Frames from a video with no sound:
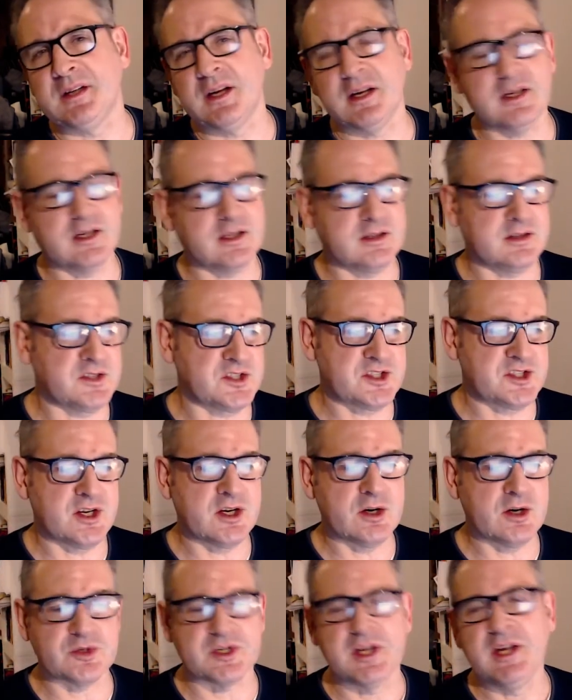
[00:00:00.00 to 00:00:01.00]
that
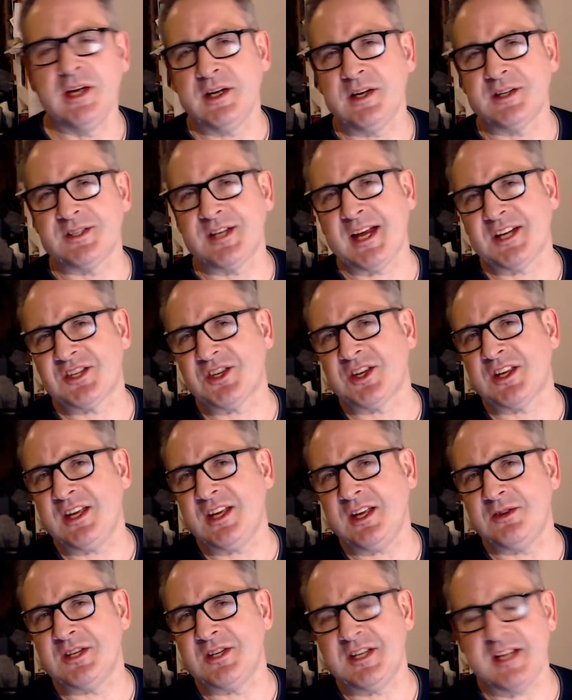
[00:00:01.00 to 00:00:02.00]
Searls has
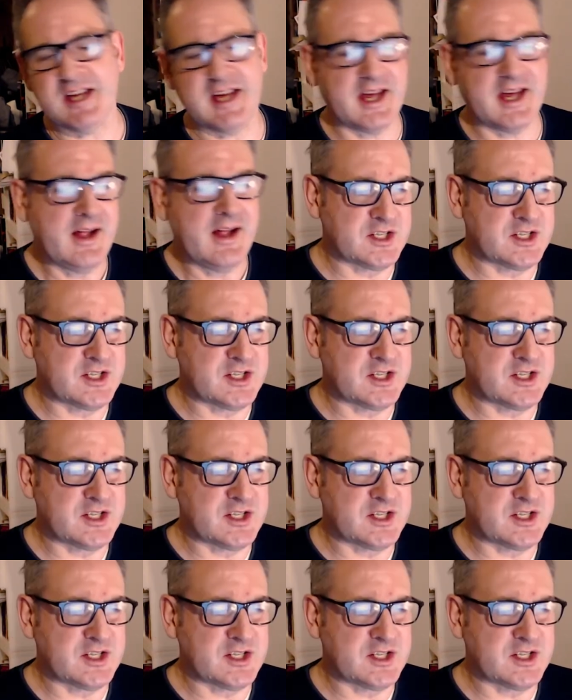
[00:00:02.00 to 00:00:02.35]
executed here.